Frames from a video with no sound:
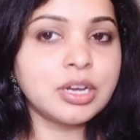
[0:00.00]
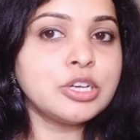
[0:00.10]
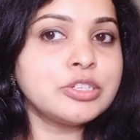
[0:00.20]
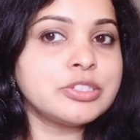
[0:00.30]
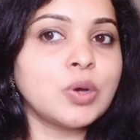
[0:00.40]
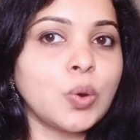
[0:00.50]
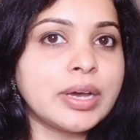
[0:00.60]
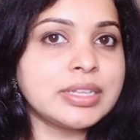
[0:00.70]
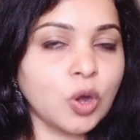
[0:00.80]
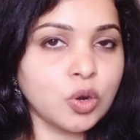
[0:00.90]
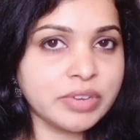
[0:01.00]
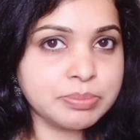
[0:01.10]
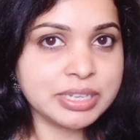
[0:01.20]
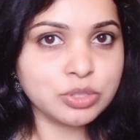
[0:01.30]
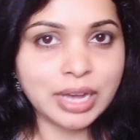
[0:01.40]
So it's always
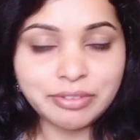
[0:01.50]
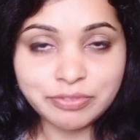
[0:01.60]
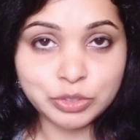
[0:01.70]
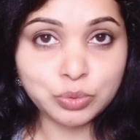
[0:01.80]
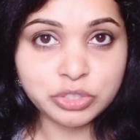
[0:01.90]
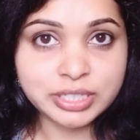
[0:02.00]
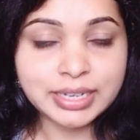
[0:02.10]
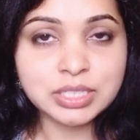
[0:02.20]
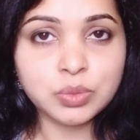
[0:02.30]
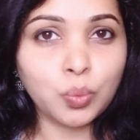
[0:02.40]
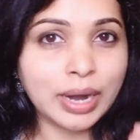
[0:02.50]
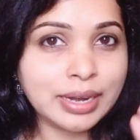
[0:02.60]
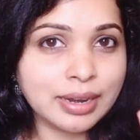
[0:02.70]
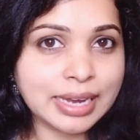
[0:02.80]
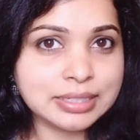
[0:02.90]
best to have two shades,
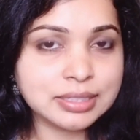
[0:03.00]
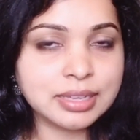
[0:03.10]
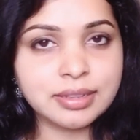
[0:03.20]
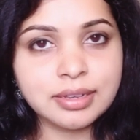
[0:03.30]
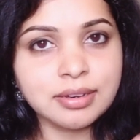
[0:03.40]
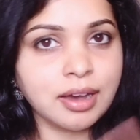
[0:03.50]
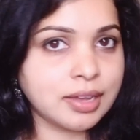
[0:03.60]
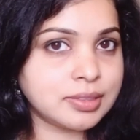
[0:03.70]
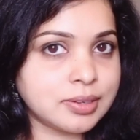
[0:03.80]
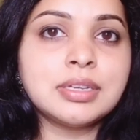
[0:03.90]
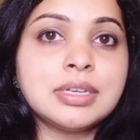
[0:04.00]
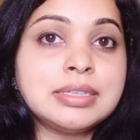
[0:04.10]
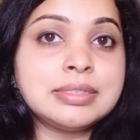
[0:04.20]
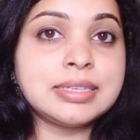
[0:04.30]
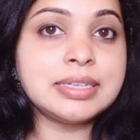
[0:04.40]
one lighter than the other.
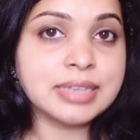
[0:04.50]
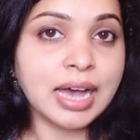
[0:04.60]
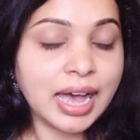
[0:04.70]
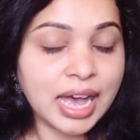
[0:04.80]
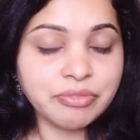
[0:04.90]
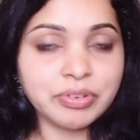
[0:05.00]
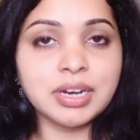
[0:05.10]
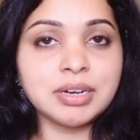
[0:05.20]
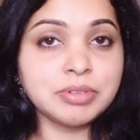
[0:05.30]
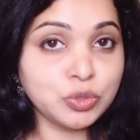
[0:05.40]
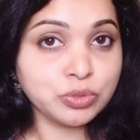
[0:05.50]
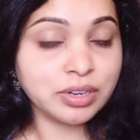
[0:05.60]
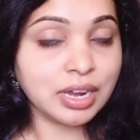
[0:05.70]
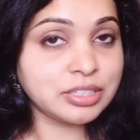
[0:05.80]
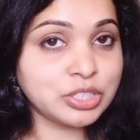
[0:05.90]
Since I have a
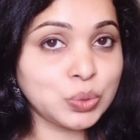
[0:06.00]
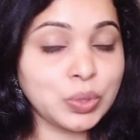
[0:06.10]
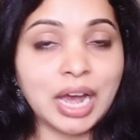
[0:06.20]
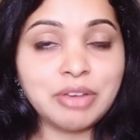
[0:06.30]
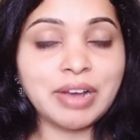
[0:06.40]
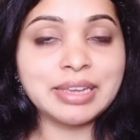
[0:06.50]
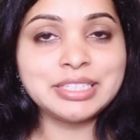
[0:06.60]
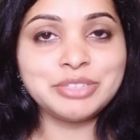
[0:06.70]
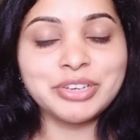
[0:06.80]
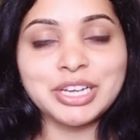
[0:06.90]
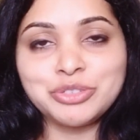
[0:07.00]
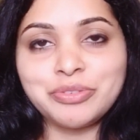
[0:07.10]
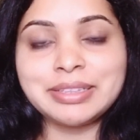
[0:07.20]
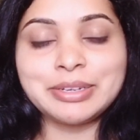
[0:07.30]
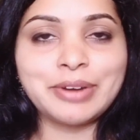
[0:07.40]
neutral undertone, I find it difficult to
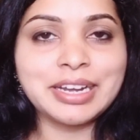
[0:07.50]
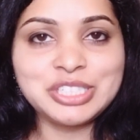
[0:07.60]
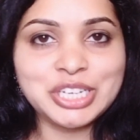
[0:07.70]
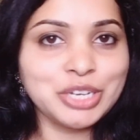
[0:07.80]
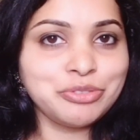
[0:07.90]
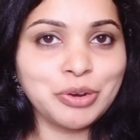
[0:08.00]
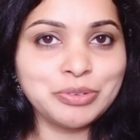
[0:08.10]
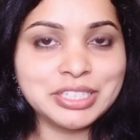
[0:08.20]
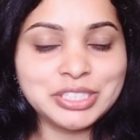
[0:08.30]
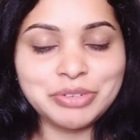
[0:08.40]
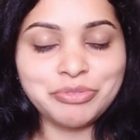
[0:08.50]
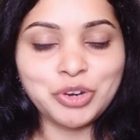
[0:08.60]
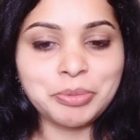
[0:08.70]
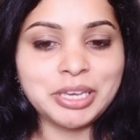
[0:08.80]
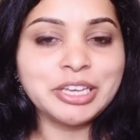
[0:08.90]
find the right shade of foundation
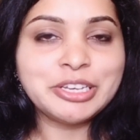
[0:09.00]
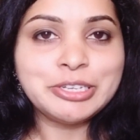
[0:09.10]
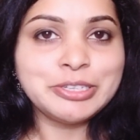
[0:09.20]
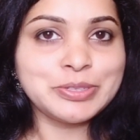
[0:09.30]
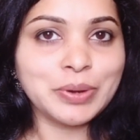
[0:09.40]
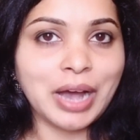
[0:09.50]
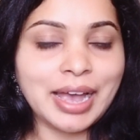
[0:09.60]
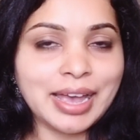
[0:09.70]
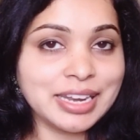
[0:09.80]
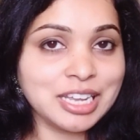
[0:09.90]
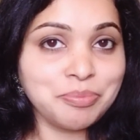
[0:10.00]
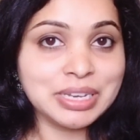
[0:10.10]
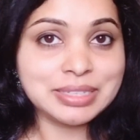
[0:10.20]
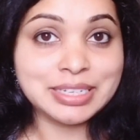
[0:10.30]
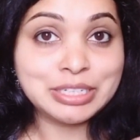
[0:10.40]
for me. So I end up
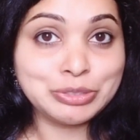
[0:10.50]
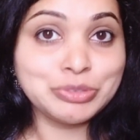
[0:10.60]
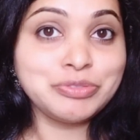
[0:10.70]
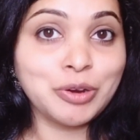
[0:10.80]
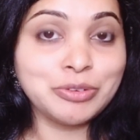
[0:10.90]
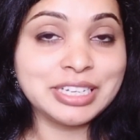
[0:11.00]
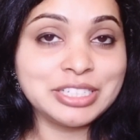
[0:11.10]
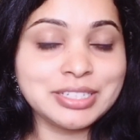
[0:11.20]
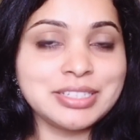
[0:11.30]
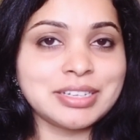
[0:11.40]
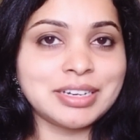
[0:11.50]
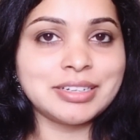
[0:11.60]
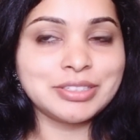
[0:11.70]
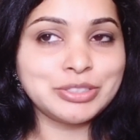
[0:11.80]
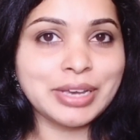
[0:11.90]
mixing two foundations
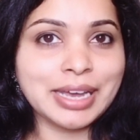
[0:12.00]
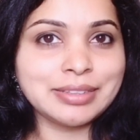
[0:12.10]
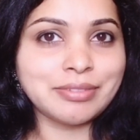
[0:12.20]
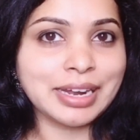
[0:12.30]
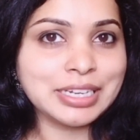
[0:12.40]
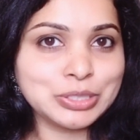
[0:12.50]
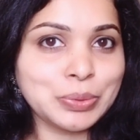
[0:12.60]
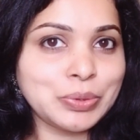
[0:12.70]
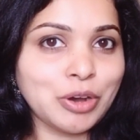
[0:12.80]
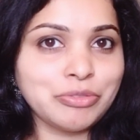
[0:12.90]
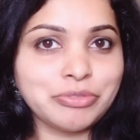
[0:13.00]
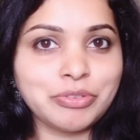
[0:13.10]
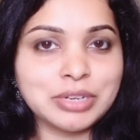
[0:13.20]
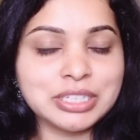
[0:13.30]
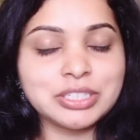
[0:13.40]
to get the right tone of
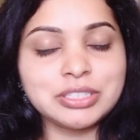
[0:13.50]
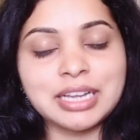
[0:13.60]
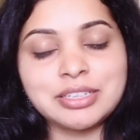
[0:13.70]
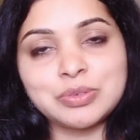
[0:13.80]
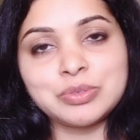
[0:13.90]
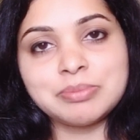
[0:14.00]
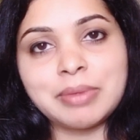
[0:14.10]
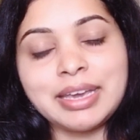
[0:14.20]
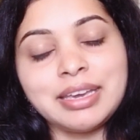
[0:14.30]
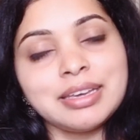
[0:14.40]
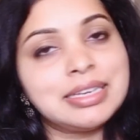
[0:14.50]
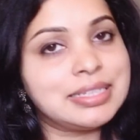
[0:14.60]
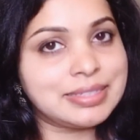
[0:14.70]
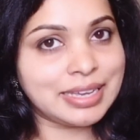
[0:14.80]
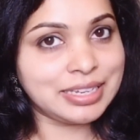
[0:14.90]
foundation that suits my
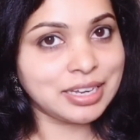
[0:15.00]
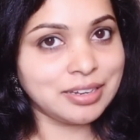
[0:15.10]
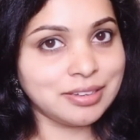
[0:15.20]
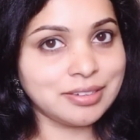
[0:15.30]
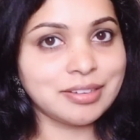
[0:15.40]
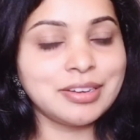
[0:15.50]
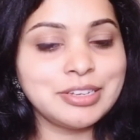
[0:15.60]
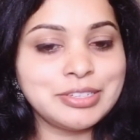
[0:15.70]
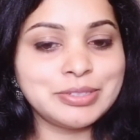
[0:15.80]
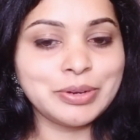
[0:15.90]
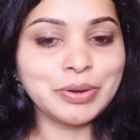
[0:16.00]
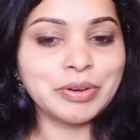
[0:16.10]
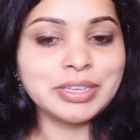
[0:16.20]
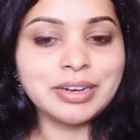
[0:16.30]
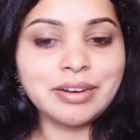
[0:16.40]
skin color. So
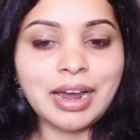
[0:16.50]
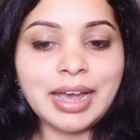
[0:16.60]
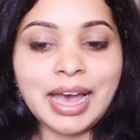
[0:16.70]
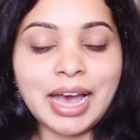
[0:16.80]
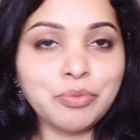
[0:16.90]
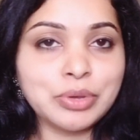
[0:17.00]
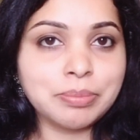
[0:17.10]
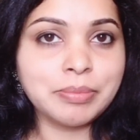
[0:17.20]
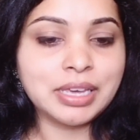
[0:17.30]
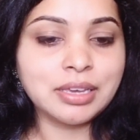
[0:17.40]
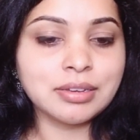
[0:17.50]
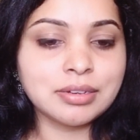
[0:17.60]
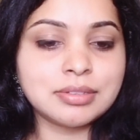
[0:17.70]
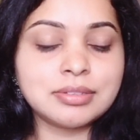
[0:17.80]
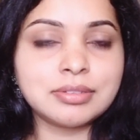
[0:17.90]
here I have with me
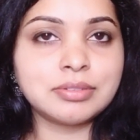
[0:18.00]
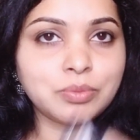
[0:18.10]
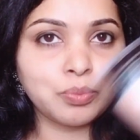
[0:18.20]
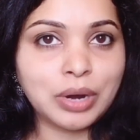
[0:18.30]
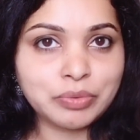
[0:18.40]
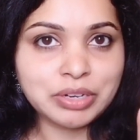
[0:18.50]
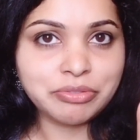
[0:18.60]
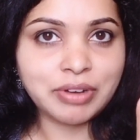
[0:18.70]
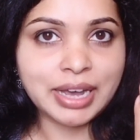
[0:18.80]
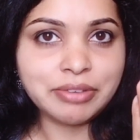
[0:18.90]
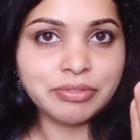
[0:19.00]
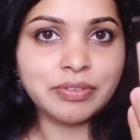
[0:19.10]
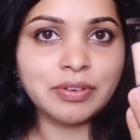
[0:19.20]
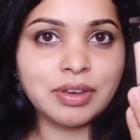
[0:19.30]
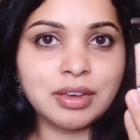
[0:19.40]
115
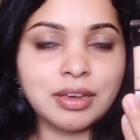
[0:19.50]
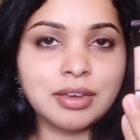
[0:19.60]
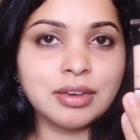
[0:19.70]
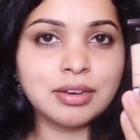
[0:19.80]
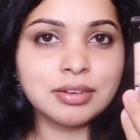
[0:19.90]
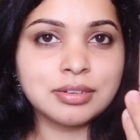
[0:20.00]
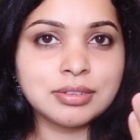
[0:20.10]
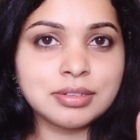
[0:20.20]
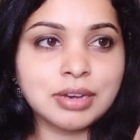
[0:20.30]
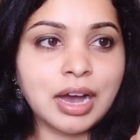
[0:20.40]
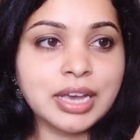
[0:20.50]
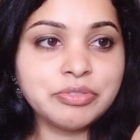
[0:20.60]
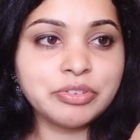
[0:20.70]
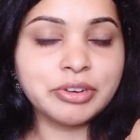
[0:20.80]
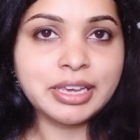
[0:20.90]

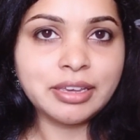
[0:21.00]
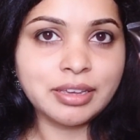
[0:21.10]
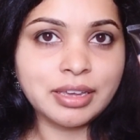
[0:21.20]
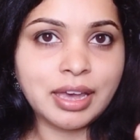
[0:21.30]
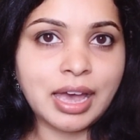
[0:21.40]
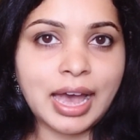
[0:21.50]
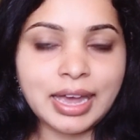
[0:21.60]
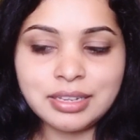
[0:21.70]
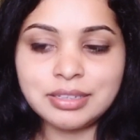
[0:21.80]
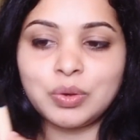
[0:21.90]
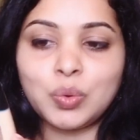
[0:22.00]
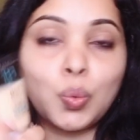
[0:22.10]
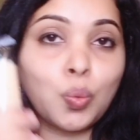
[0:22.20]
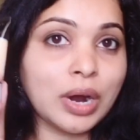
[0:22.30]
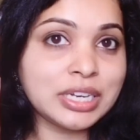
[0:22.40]
Ivory and
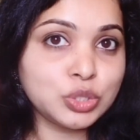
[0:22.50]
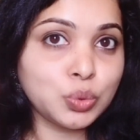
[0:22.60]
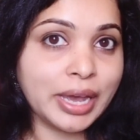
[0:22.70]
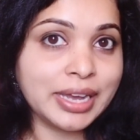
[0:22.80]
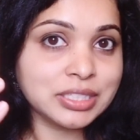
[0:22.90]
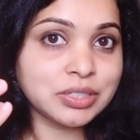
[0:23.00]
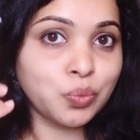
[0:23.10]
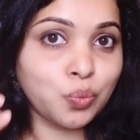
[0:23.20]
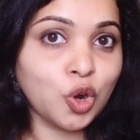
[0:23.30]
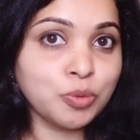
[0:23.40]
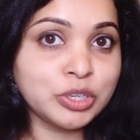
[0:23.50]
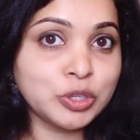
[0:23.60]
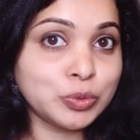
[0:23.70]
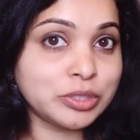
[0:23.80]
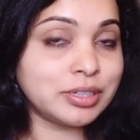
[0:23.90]
128 Warm
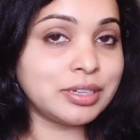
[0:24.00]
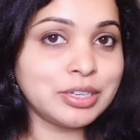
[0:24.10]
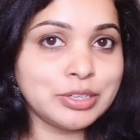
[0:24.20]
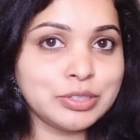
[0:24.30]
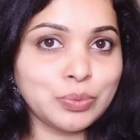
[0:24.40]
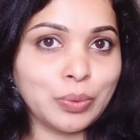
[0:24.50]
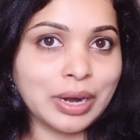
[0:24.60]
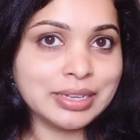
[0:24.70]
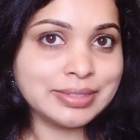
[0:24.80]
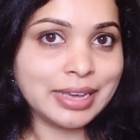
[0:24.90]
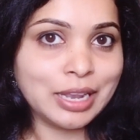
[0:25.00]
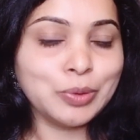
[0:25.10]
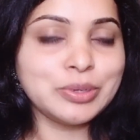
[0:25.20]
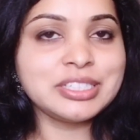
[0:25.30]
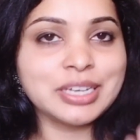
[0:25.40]
Nude. So one is
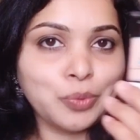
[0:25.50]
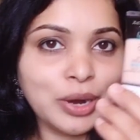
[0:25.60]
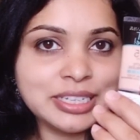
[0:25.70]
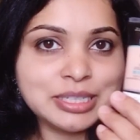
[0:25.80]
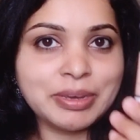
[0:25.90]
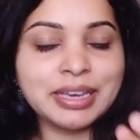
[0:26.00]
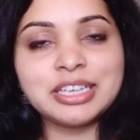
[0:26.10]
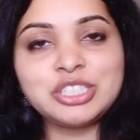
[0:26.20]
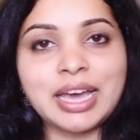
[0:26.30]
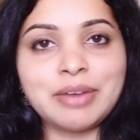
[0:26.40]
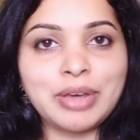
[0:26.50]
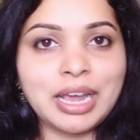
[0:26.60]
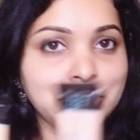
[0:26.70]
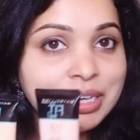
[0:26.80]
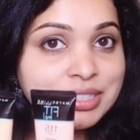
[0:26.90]
yellowish and one is pinkish, and when
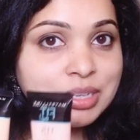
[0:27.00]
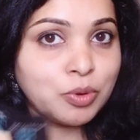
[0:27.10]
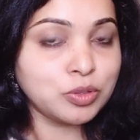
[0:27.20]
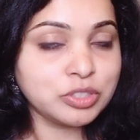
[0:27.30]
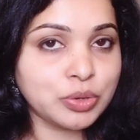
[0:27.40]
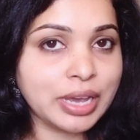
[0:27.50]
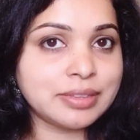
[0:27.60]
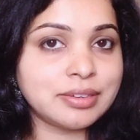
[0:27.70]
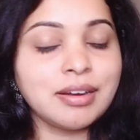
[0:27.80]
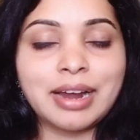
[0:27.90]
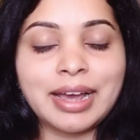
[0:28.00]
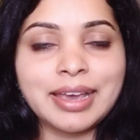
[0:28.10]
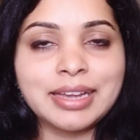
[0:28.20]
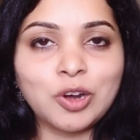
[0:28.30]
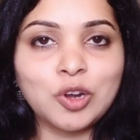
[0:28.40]
I mix the both together, I
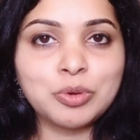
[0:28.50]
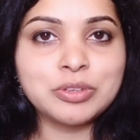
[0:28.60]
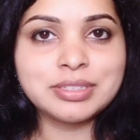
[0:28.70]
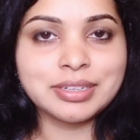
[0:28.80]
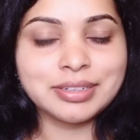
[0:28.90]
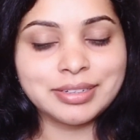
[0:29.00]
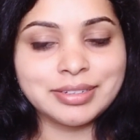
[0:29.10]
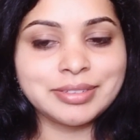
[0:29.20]
get almost the